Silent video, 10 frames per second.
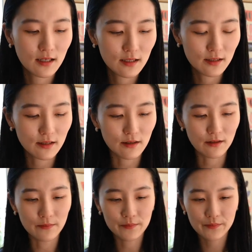
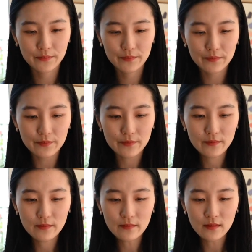So
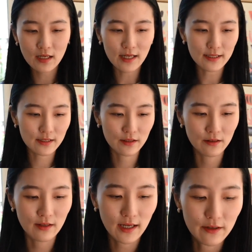I
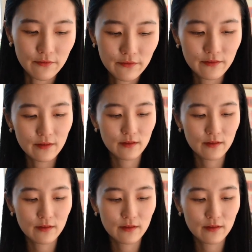still have